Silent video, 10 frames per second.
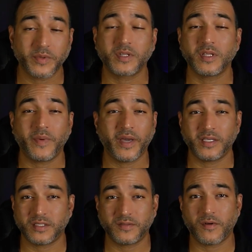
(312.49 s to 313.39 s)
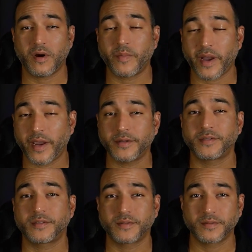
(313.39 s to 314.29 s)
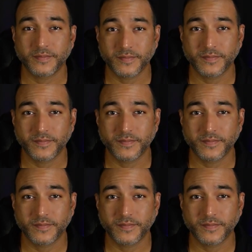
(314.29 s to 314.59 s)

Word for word: typically pays for our buyers.